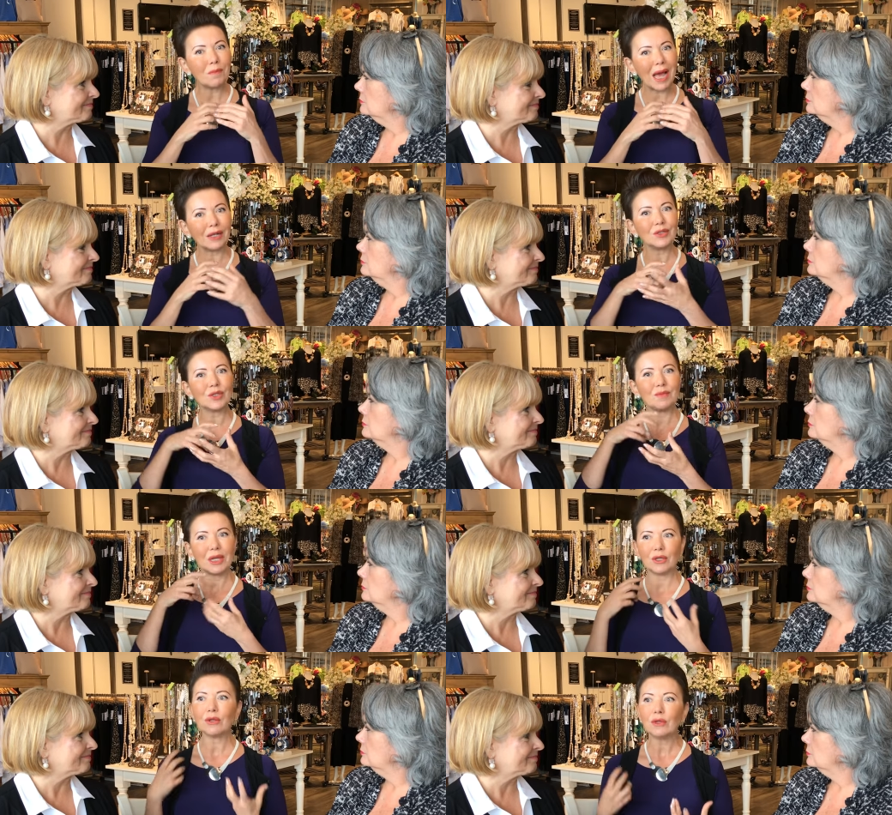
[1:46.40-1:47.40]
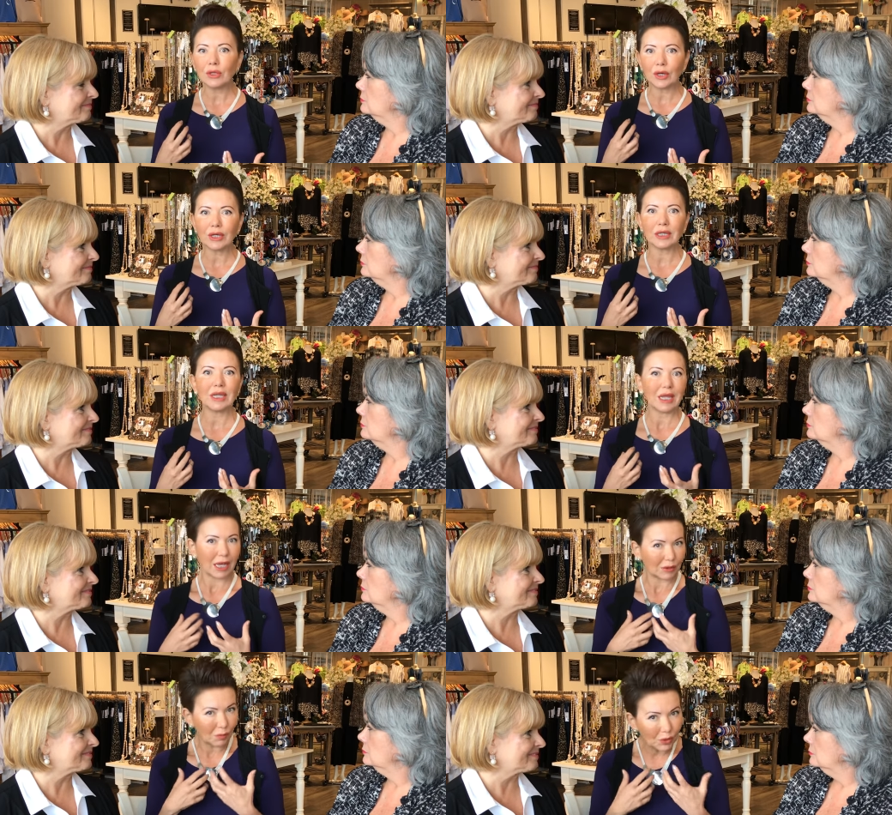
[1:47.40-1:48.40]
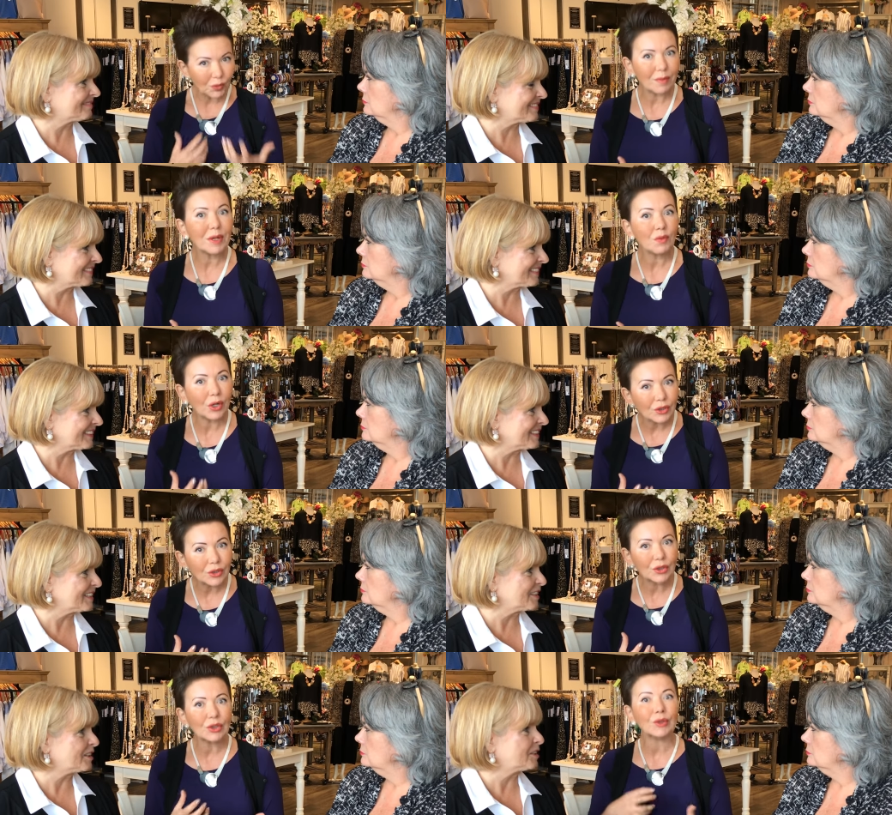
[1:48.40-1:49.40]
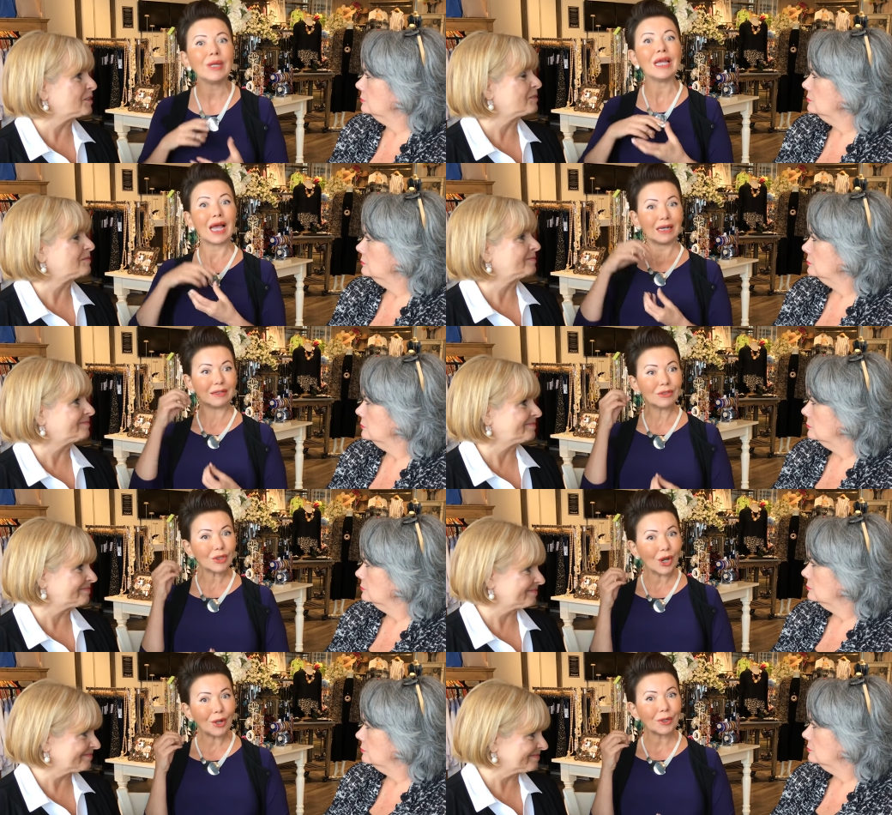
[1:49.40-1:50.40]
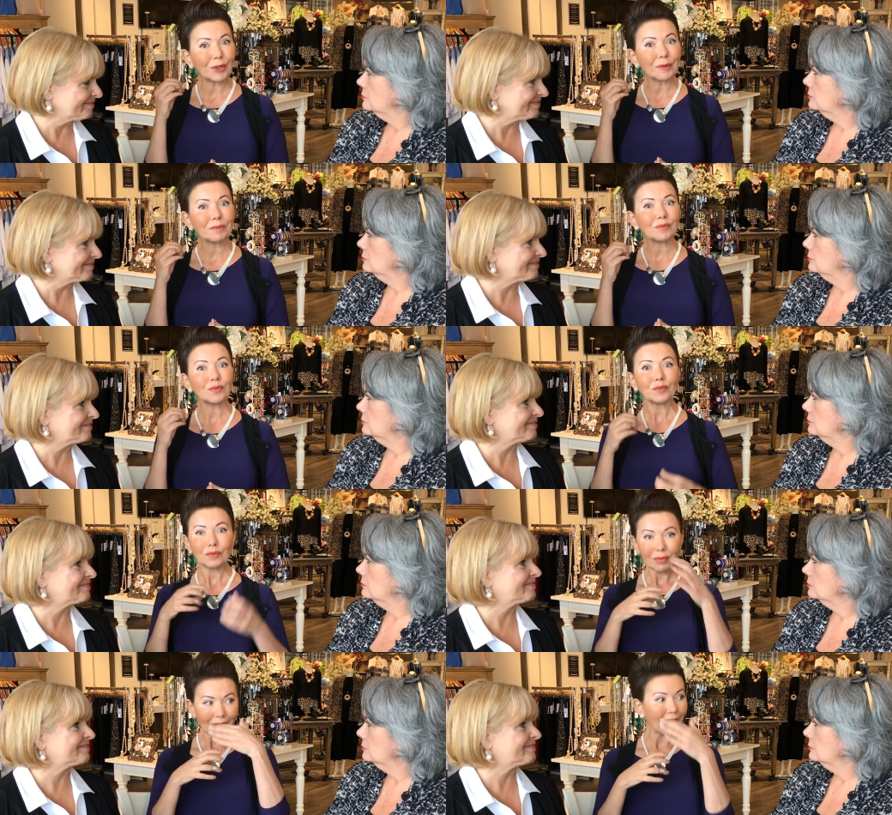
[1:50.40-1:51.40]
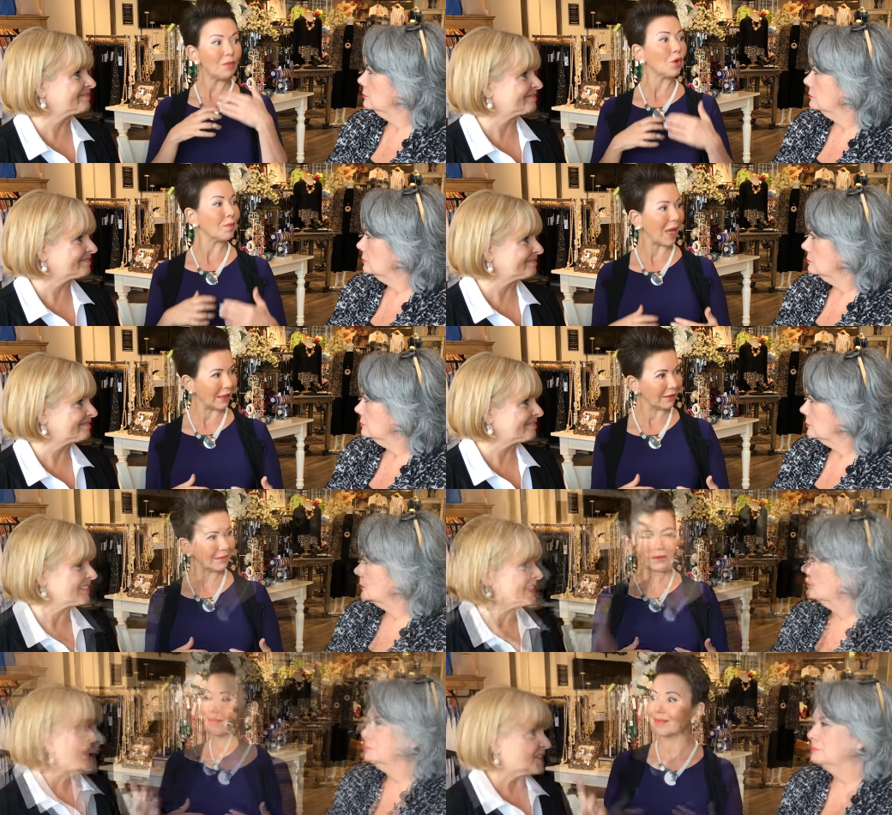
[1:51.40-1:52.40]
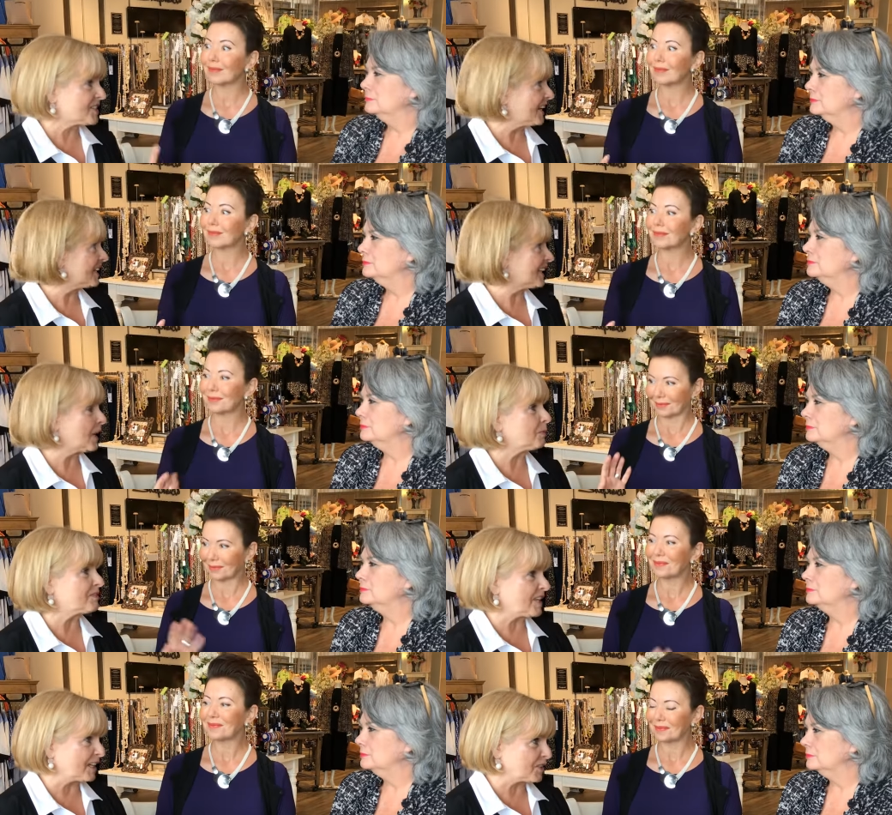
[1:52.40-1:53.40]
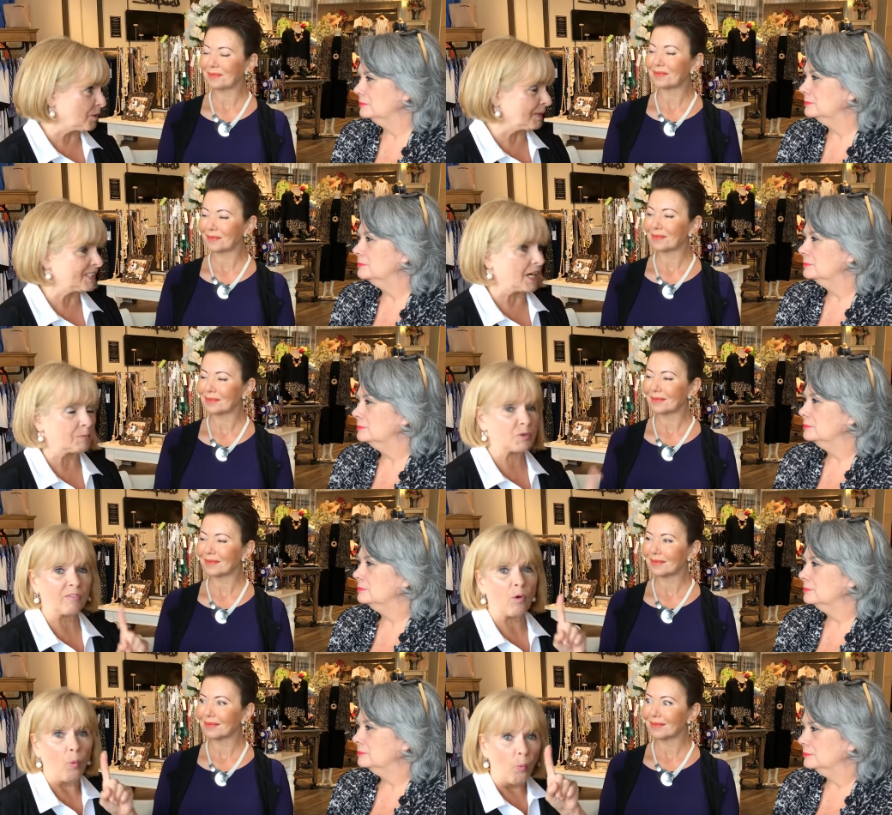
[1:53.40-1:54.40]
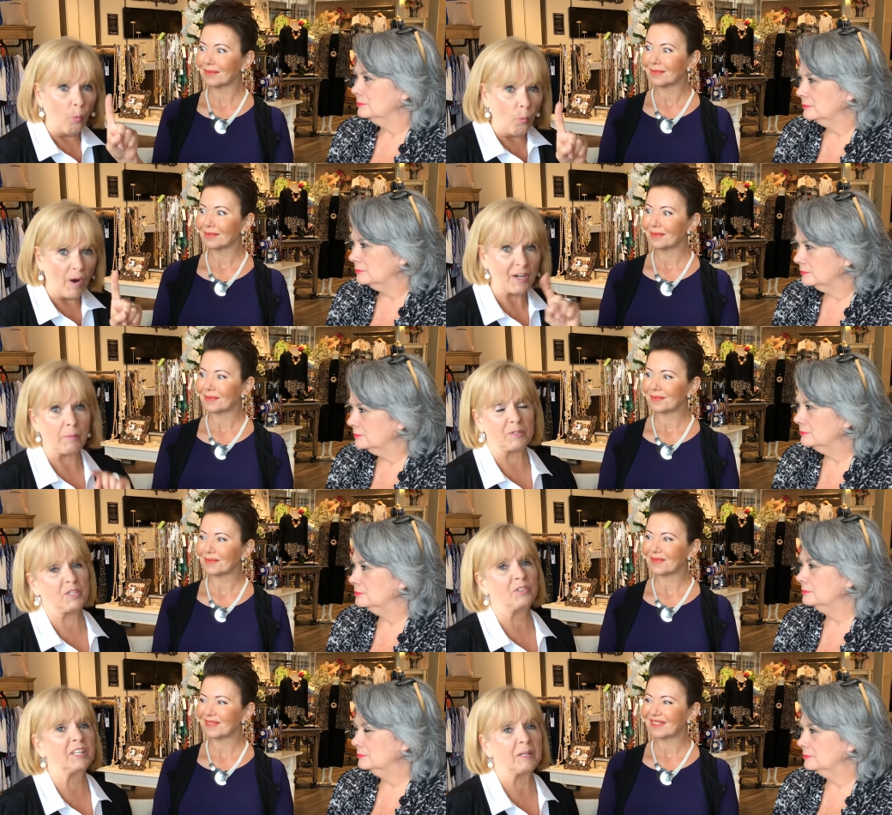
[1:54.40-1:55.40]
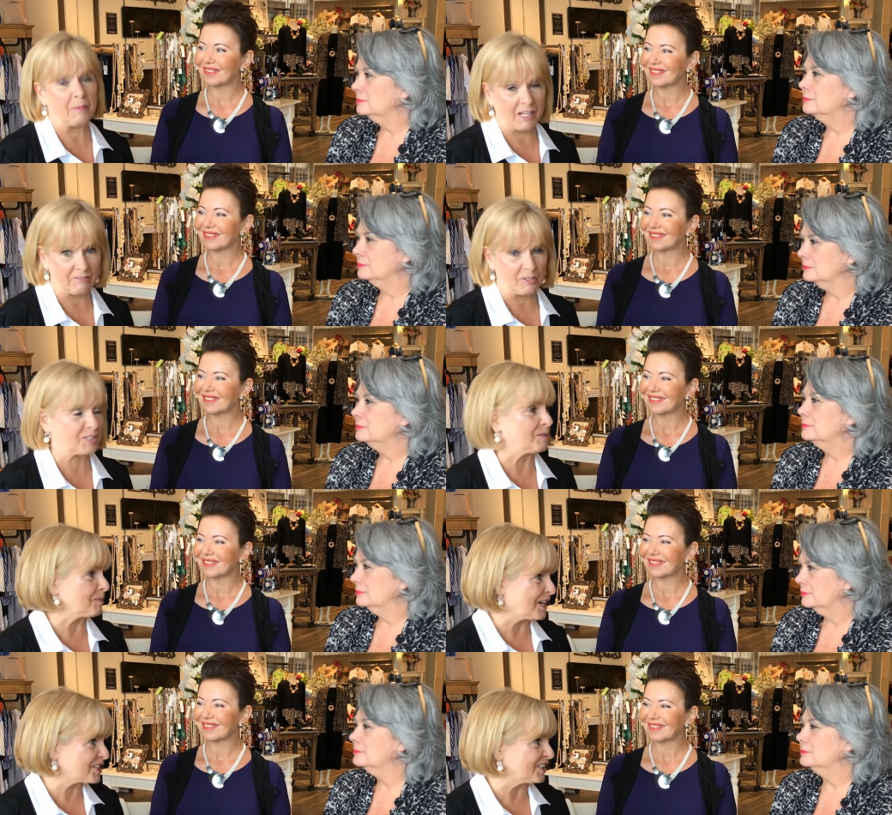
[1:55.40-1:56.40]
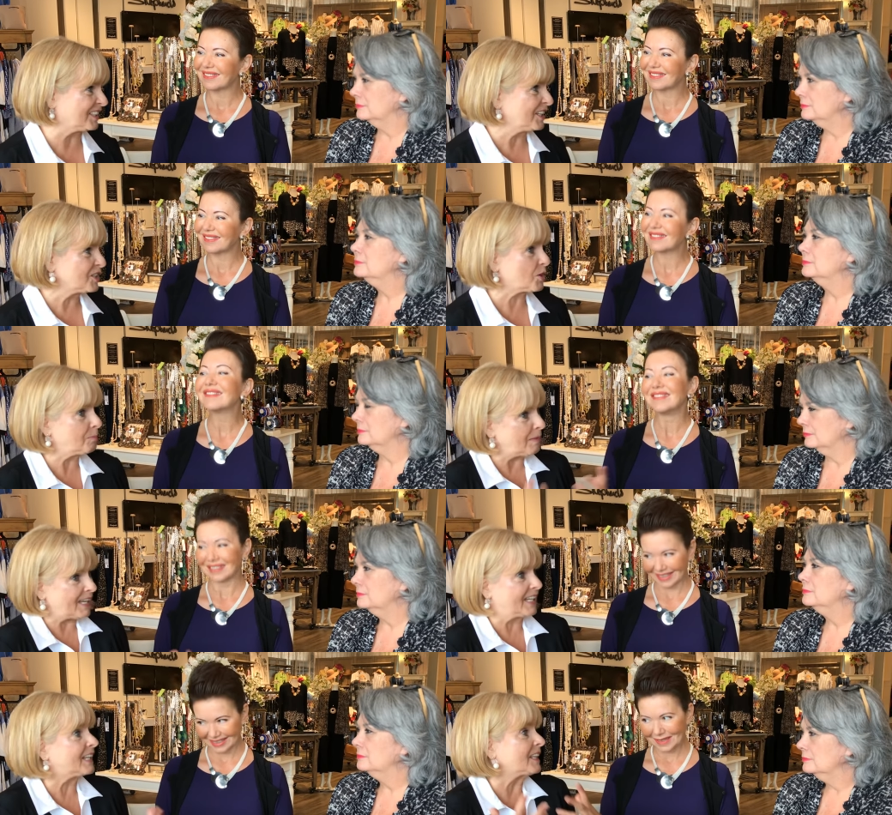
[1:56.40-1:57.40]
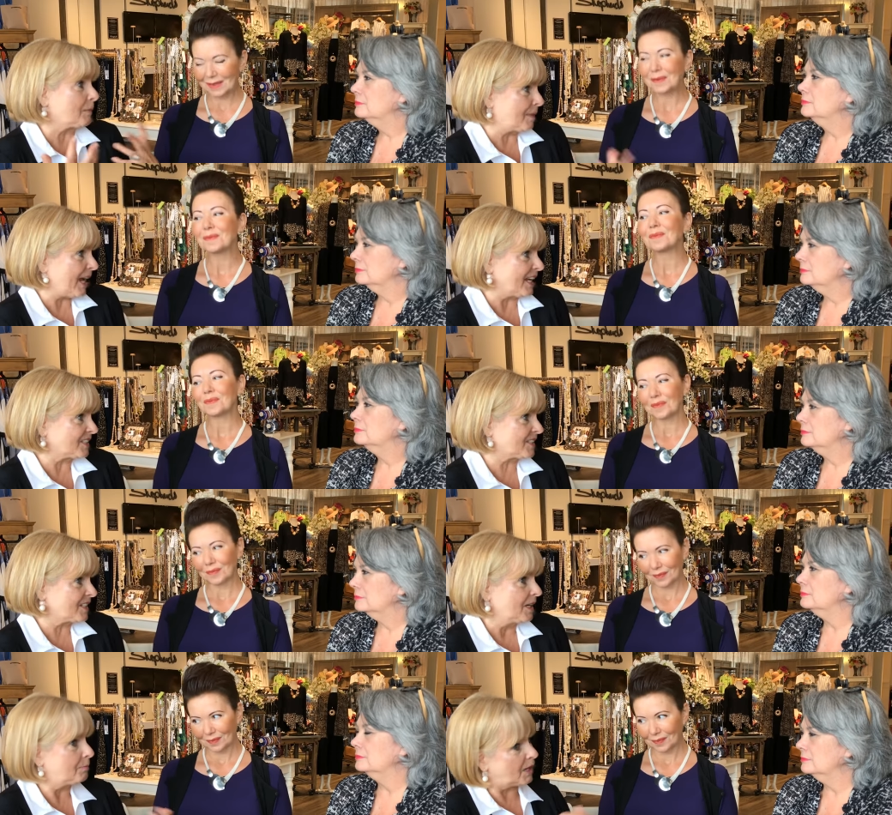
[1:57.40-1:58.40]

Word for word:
Speaker 1: balance to make you look, as most women want to do, a little taller and more balanced.
Speaker 2: I'll say it again, we've said it so many times. You have one opportunity to make a first impression. So make it the best mm